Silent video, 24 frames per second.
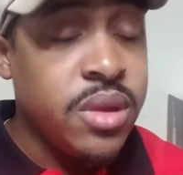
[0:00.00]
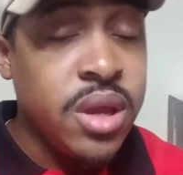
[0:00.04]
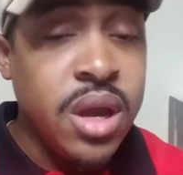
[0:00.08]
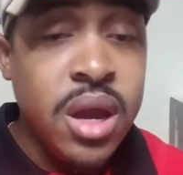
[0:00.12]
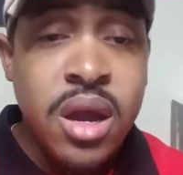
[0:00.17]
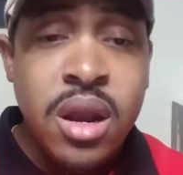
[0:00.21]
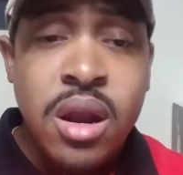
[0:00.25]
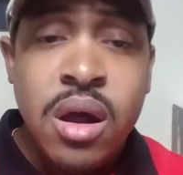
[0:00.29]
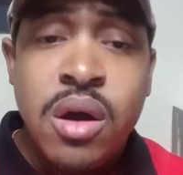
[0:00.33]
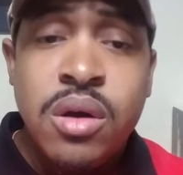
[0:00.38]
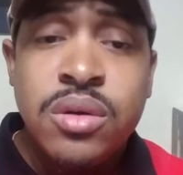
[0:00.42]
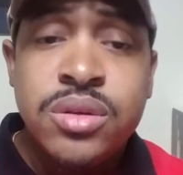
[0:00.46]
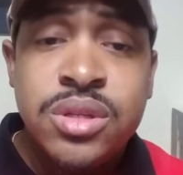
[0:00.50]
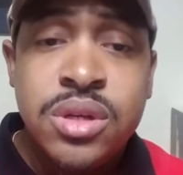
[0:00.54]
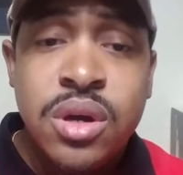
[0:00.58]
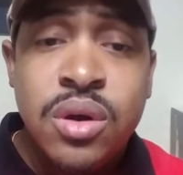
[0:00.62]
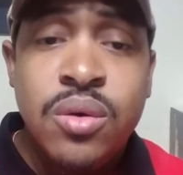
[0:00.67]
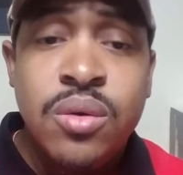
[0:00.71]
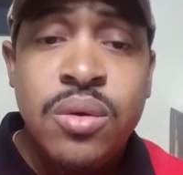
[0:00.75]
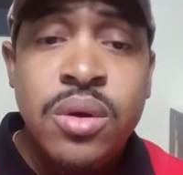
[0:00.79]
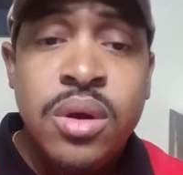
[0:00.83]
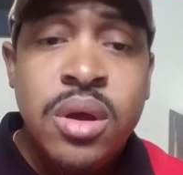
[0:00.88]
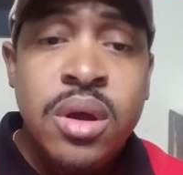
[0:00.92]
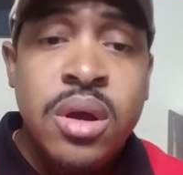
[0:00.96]
and
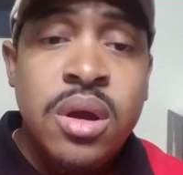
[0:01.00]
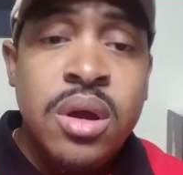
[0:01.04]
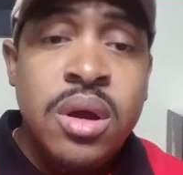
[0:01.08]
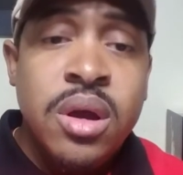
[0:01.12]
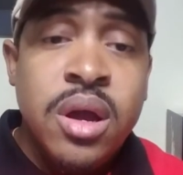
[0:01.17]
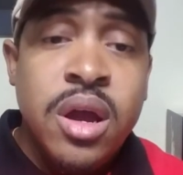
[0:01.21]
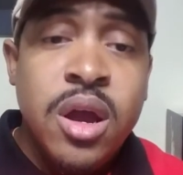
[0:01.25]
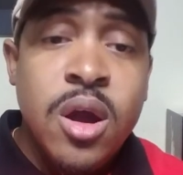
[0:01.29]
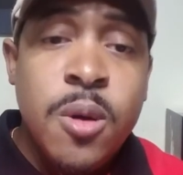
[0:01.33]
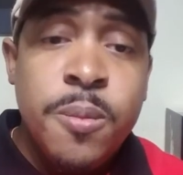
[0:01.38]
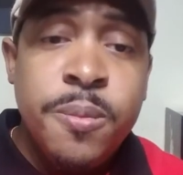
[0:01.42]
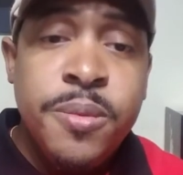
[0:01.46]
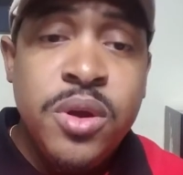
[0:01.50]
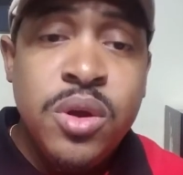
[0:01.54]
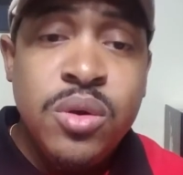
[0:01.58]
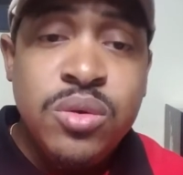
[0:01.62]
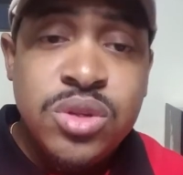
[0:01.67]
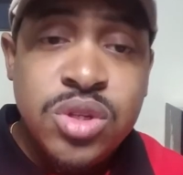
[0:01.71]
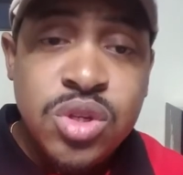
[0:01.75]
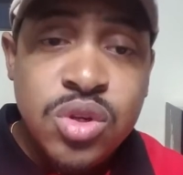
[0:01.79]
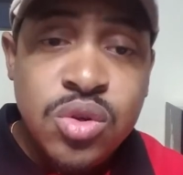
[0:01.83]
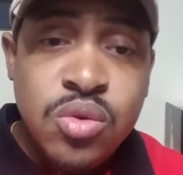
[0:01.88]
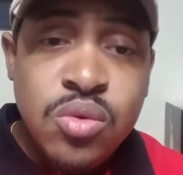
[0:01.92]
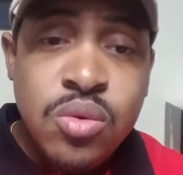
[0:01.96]
also help you
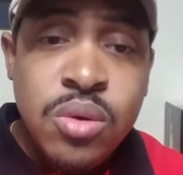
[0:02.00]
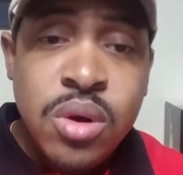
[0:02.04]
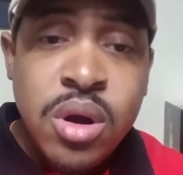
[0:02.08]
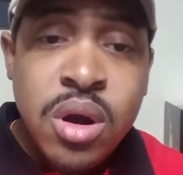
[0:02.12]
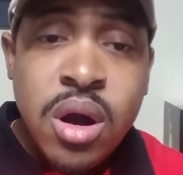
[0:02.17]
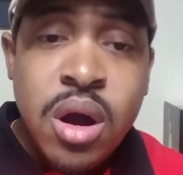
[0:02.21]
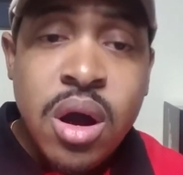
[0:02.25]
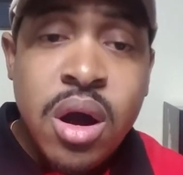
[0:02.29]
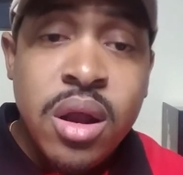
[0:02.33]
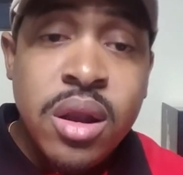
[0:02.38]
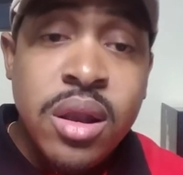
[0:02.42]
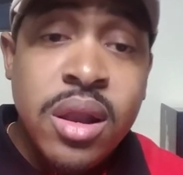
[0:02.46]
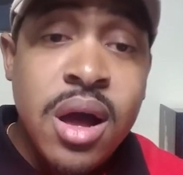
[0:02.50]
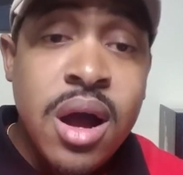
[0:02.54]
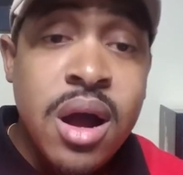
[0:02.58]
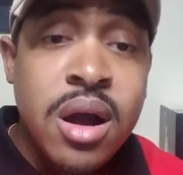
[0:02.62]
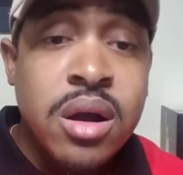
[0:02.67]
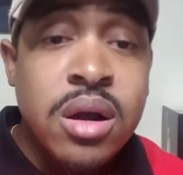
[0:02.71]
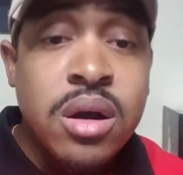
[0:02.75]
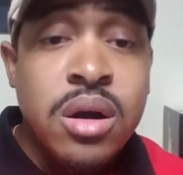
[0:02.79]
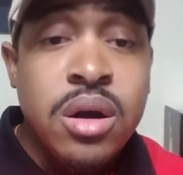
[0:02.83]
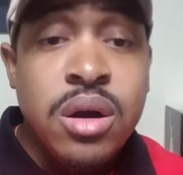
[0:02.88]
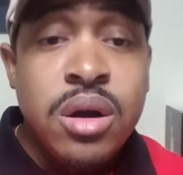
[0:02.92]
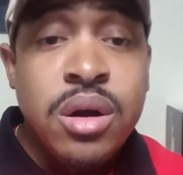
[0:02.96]
to
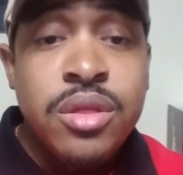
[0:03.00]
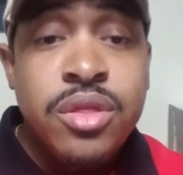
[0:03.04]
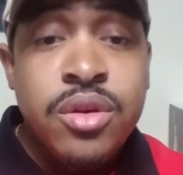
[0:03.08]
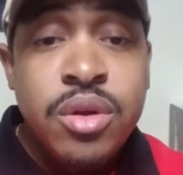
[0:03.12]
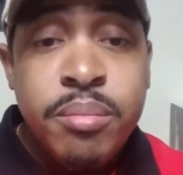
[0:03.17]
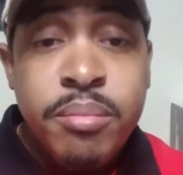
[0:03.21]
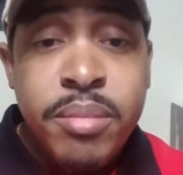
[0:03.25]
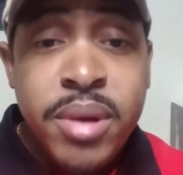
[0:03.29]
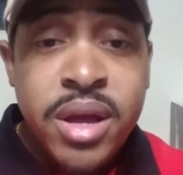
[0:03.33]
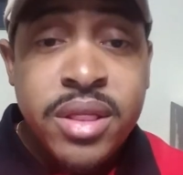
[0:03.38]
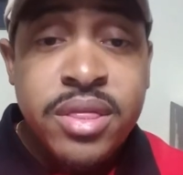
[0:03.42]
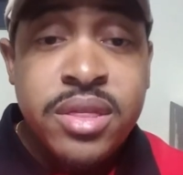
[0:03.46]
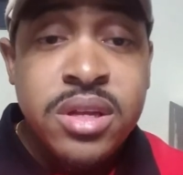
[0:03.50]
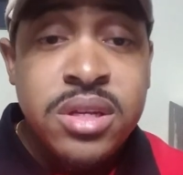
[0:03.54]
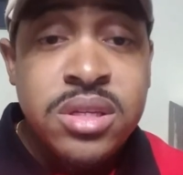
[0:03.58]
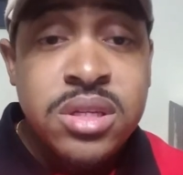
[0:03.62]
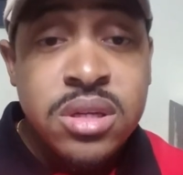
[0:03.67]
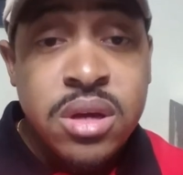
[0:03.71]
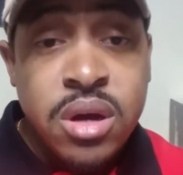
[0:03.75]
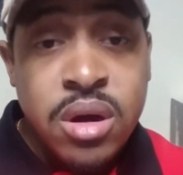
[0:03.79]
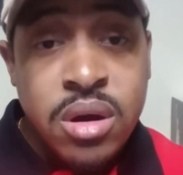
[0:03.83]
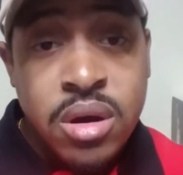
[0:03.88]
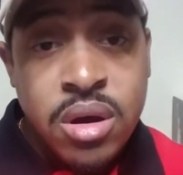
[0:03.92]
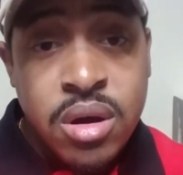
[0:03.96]
unlock other
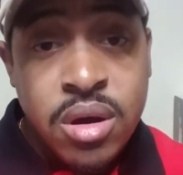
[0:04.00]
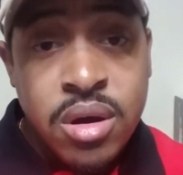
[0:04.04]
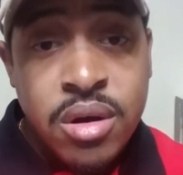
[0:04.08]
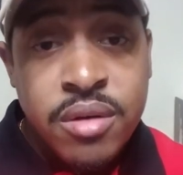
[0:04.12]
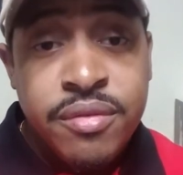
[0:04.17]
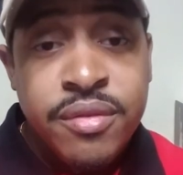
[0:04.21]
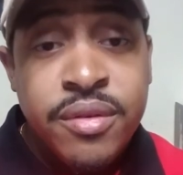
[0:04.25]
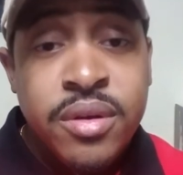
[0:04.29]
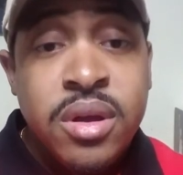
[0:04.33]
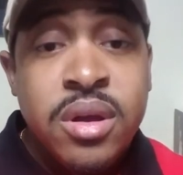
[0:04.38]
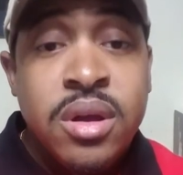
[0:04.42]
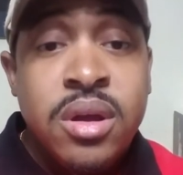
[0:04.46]
methods of